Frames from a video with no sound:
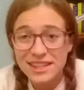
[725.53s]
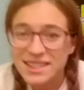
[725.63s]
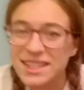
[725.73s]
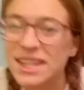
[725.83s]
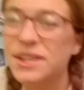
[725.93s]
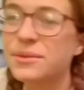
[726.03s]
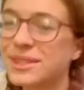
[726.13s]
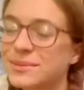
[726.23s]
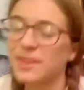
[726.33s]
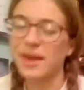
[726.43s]
scene
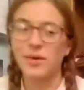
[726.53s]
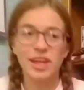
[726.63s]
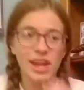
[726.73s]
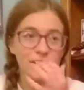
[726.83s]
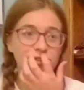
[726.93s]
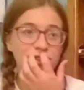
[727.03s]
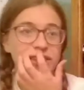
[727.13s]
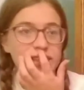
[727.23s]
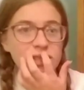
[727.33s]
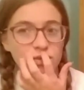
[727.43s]
was when they were getting
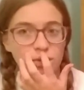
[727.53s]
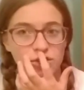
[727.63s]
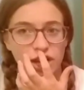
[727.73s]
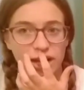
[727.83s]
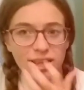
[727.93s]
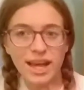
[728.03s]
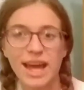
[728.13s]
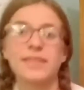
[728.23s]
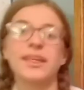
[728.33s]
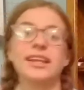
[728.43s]
released from jail,
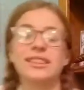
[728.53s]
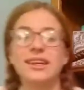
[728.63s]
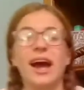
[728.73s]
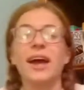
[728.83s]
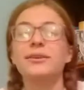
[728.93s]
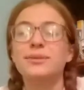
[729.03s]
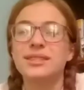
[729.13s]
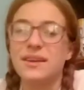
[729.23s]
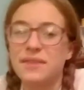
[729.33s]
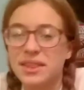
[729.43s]
and like the guy who was
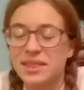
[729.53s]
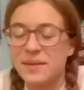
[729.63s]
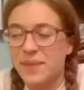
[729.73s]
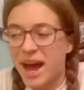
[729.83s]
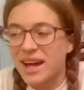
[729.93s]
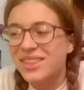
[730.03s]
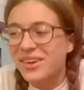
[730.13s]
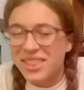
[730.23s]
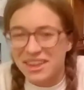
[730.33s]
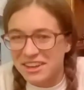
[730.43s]
giving them back their
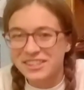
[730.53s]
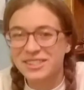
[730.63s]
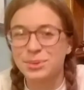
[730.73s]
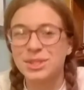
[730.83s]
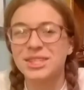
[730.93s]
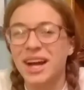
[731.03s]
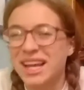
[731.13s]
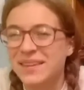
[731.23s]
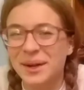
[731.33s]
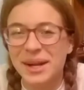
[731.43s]
things was talking
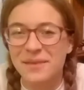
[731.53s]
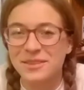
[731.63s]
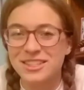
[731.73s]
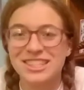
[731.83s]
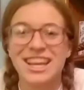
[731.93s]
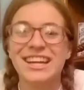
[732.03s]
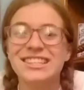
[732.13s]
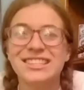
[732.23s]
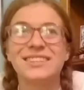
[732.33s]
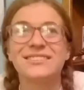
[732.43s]
about how much he
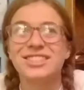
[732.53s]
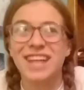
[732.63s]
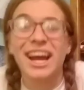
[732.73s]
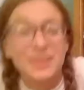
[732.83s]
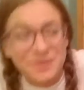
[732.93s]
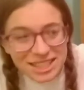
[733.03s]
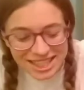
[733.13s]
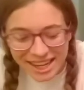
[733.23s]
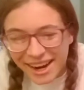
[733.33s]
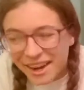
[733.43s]
hates it when Jackaby's
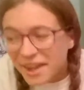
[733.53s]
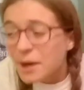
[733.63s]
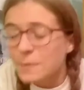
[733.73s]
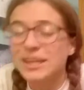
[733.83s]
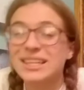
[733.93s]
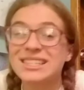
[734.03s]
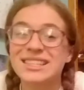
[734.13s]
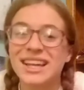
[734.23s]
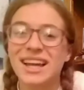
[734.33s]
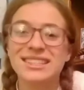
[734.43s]
there because
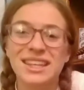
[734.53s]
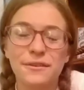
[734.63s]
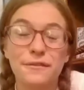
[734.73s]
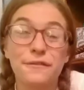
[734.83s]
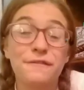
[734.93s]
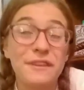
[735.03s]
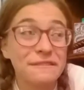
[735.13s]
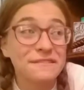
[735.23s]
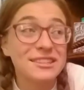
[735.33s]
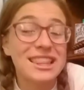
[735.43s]
he has like
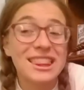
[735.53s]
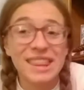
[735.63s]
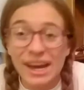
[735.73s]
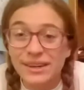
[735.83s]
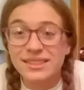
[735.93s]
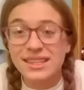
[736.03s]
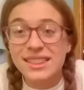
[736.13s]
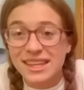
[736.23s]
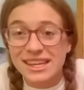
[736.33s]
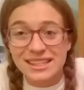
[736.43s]
50,000
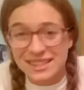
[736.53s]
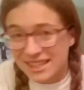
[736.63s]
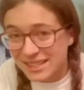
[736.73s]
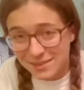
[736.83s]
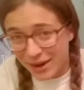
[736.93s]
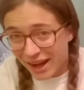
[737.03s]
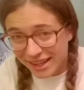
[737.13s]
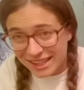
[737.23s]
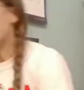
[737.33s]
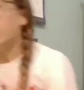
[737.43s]
things in his
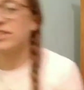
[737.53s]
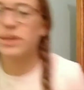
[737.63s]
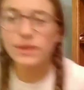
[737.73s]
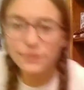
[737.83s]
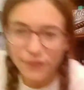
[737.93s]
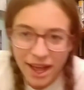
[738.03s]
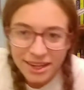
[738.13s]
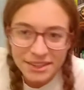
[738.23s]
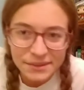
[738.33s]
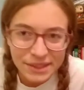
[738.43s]
pockets. So we
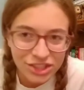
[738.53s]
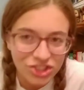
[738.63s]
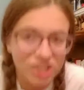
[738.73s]
finally reached the